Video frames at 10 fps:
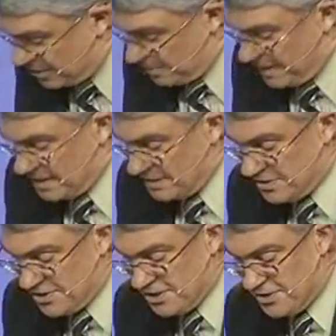to be
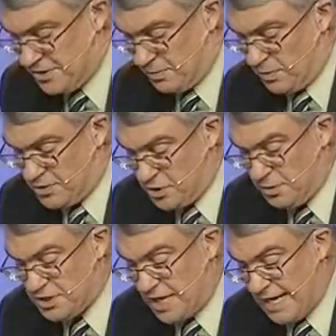consistent with
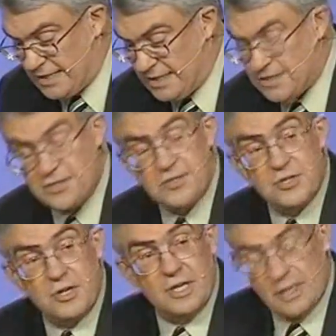Jewish ideas in
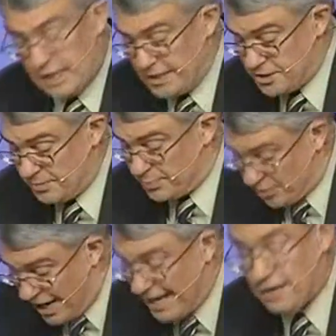circulation
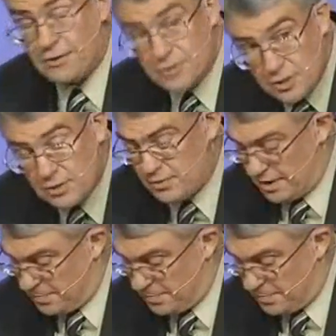prior to the